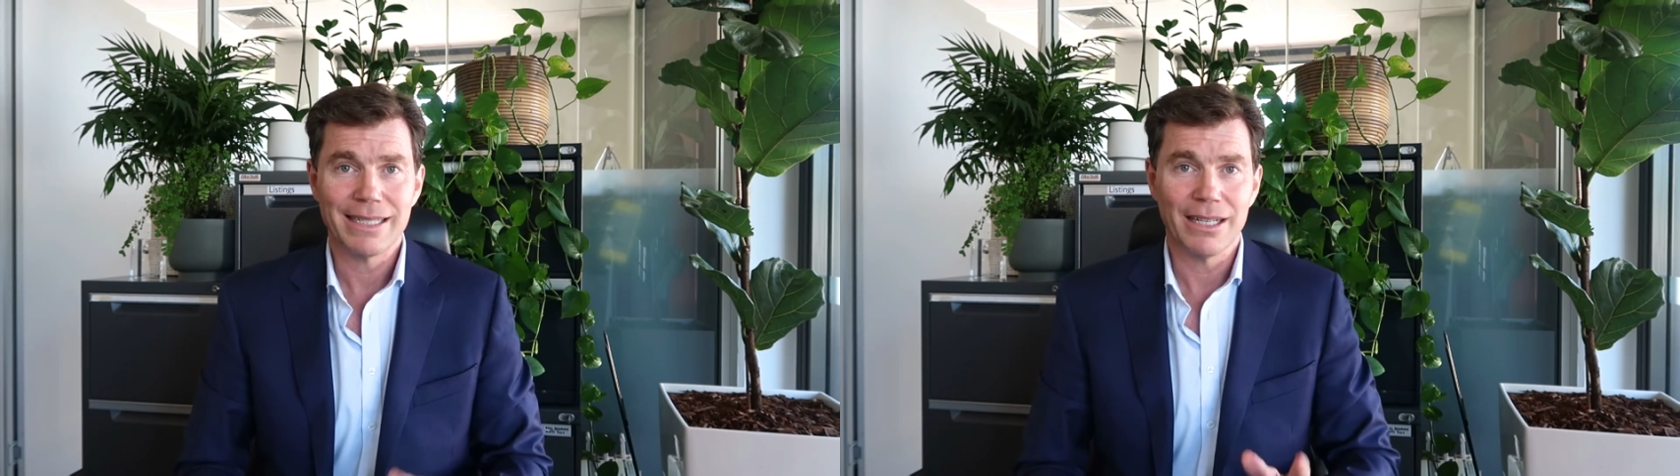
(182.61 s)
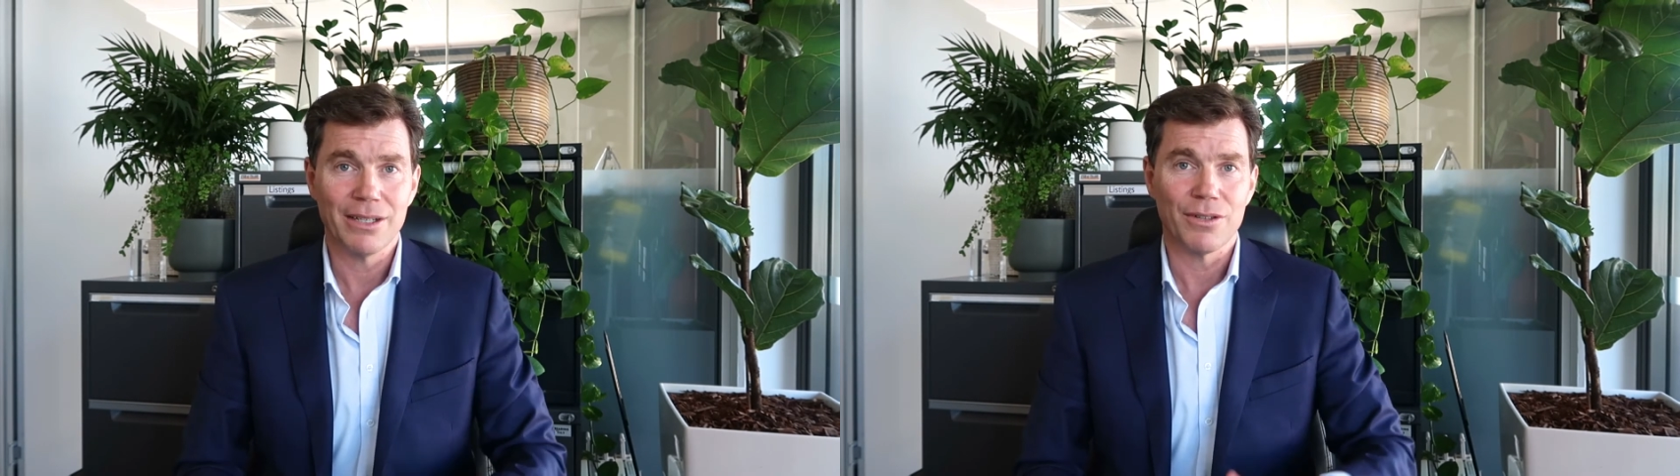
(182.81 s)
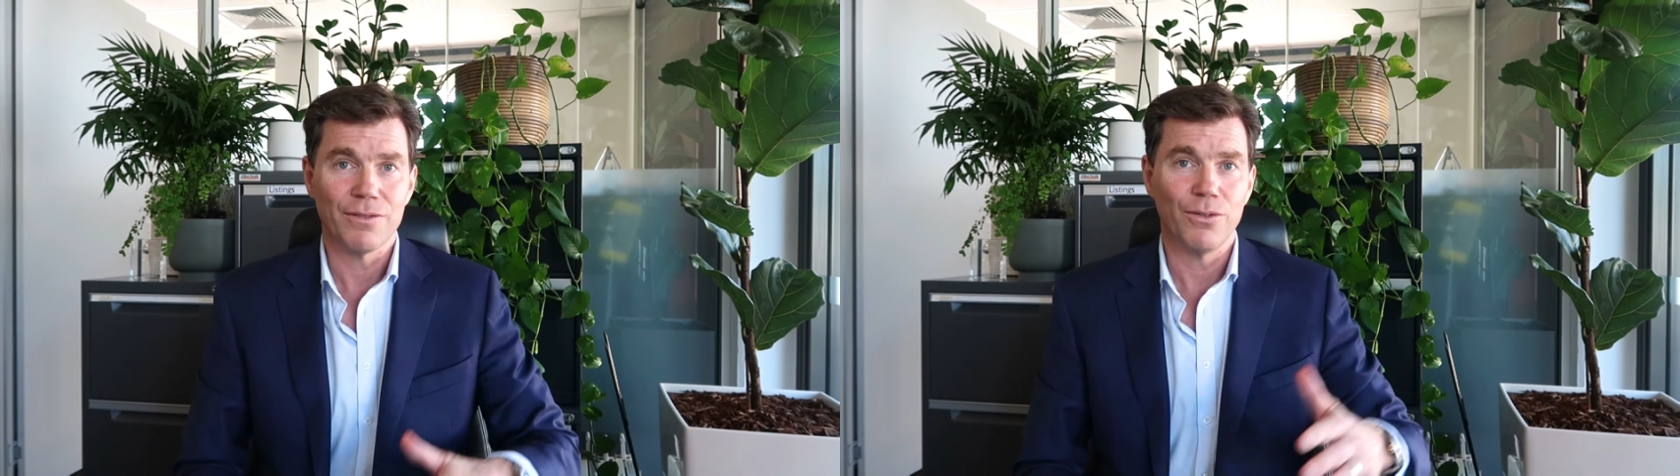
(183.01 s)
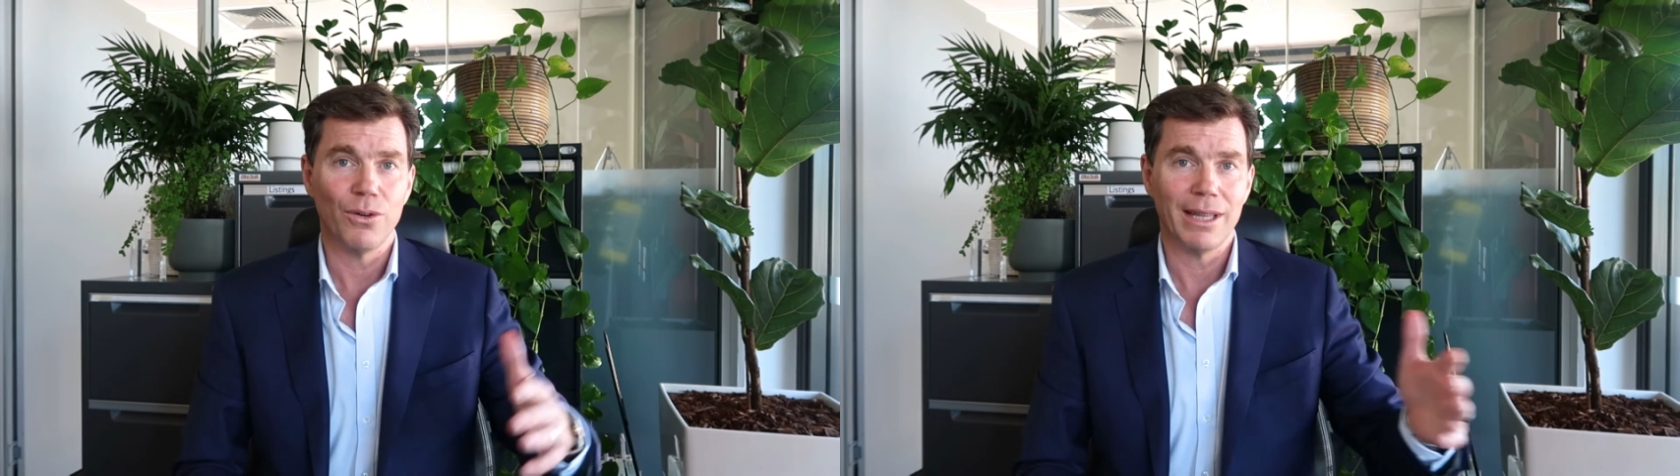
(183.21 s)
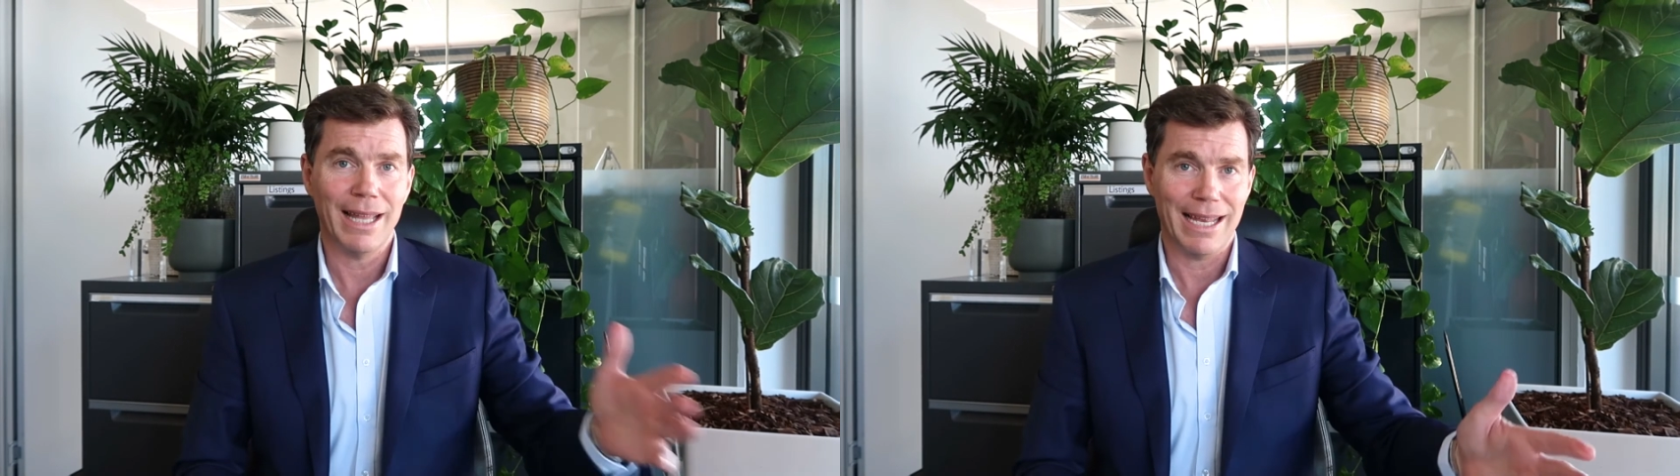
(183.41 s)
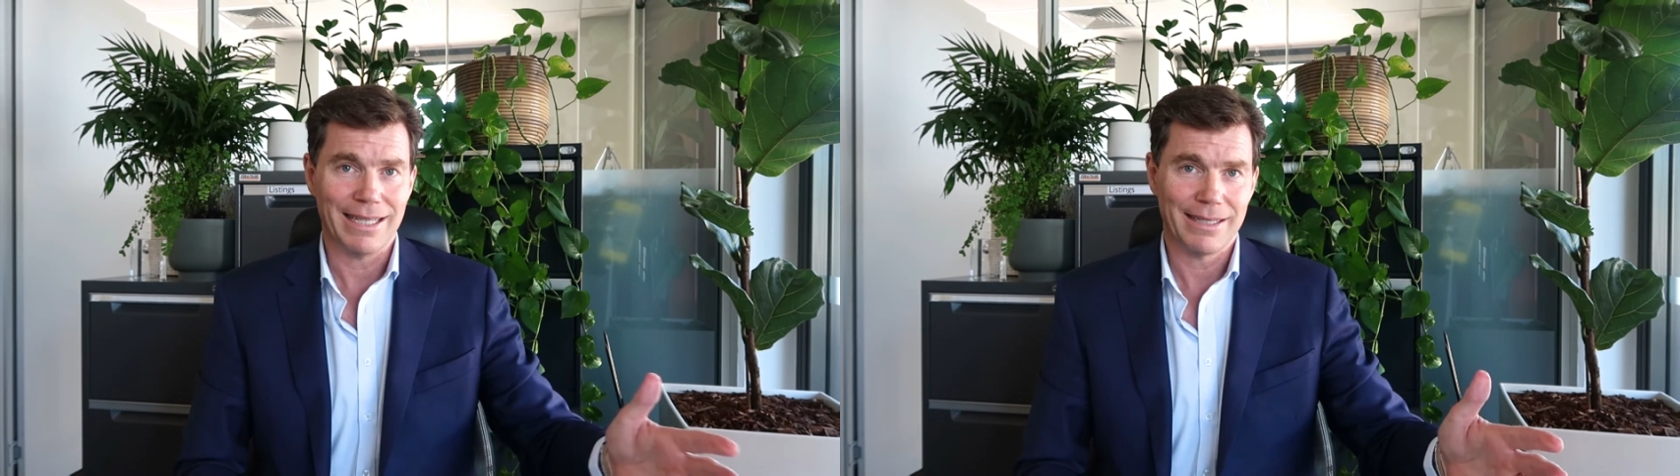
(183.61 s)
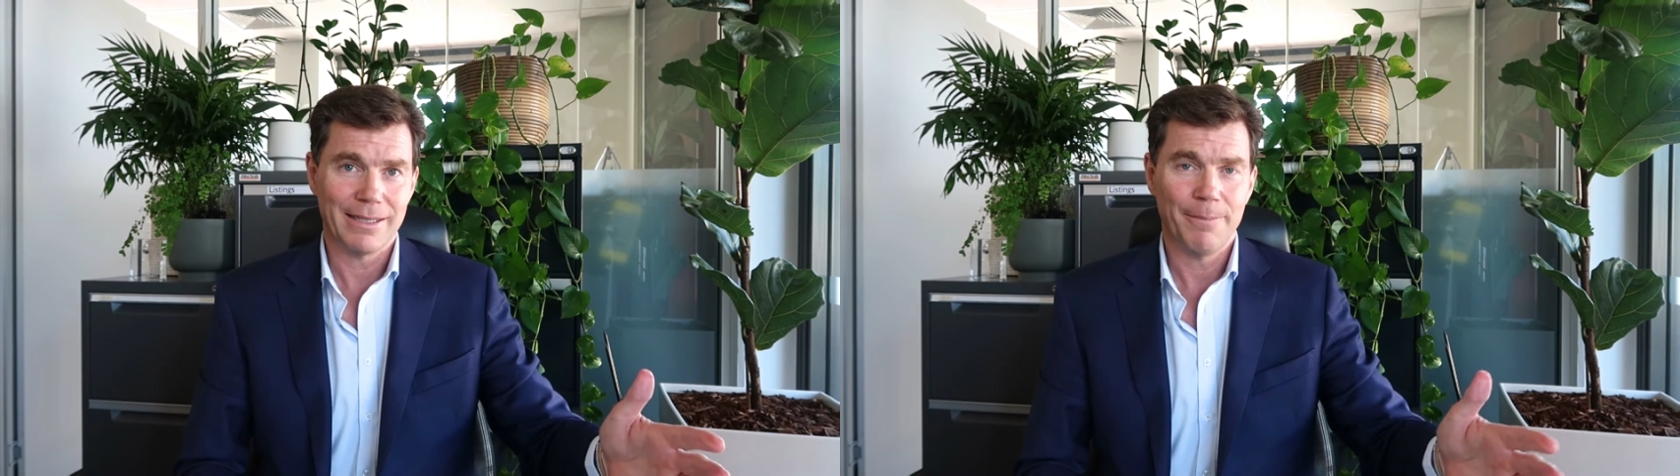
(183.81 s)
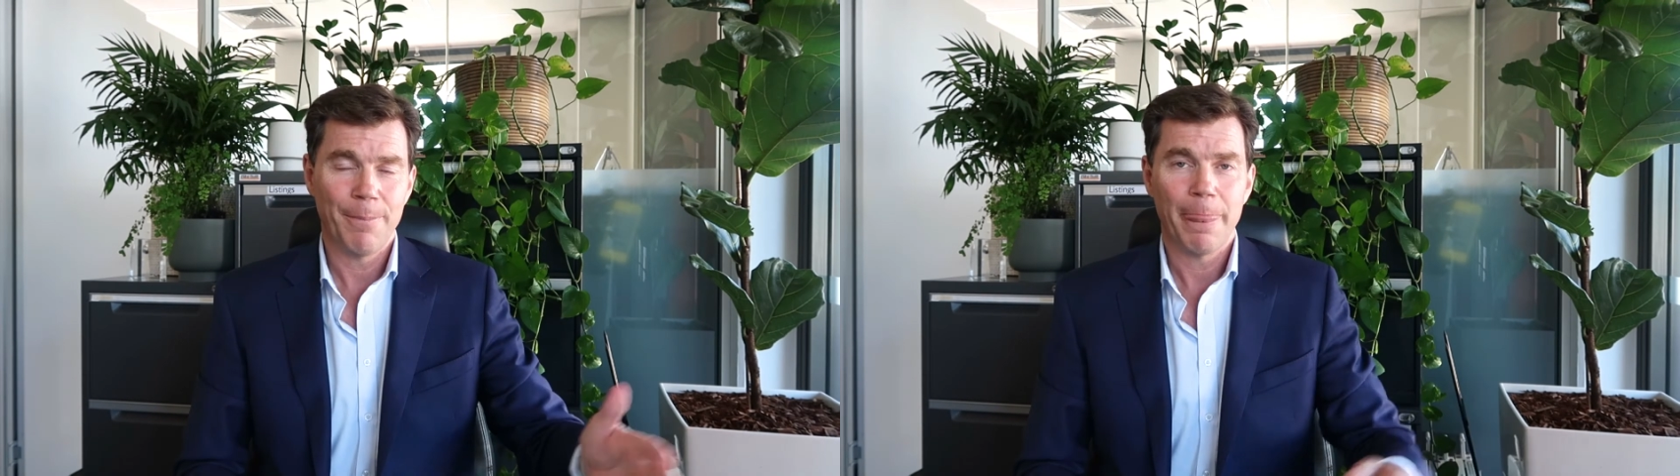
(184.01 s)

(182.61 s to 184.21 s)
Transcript: sells it for less,